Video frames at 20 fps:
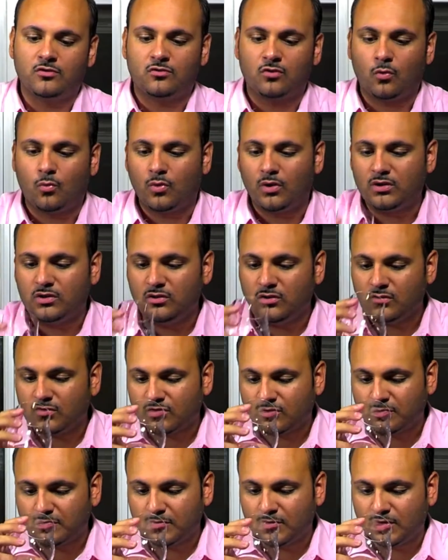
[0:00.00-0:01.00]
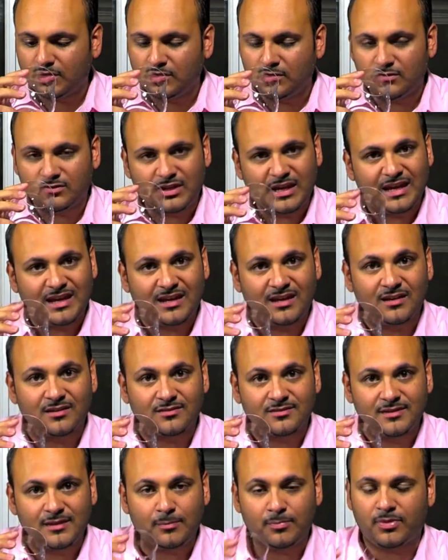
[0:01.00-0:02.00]
So when you're taking a
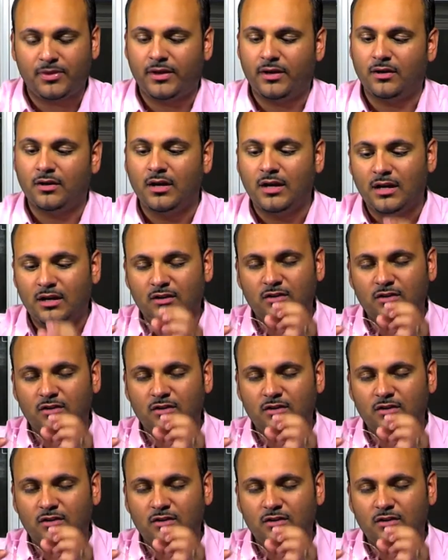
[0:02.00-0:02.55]
sip there,